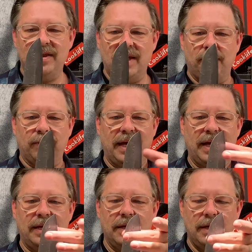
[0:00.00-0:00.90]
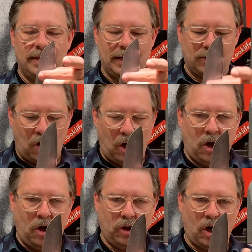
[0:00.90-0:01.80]
than a blade that's
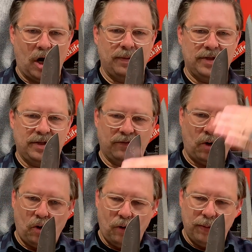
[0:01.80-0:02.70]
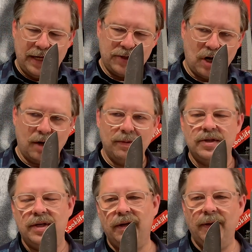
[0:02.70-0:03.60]
all carbon steel. If the whole blade's carbon
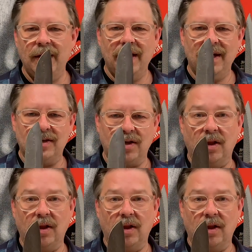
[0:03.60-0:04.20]
steel, it's a